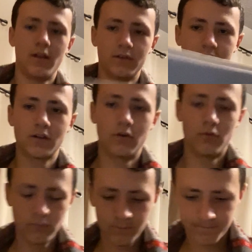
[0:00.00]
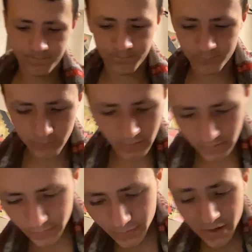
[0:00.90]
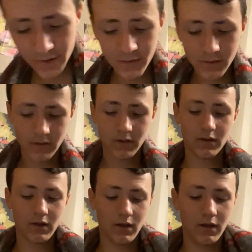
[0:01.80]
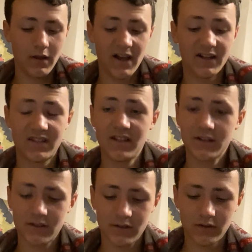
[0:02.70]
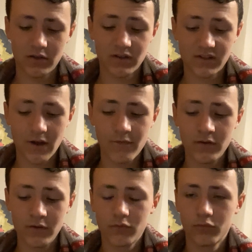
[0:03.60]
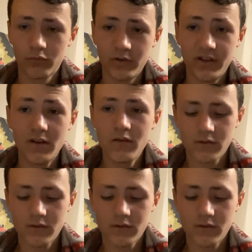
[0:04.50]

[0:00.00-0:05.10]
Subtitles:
So, then At 6 to 7, read.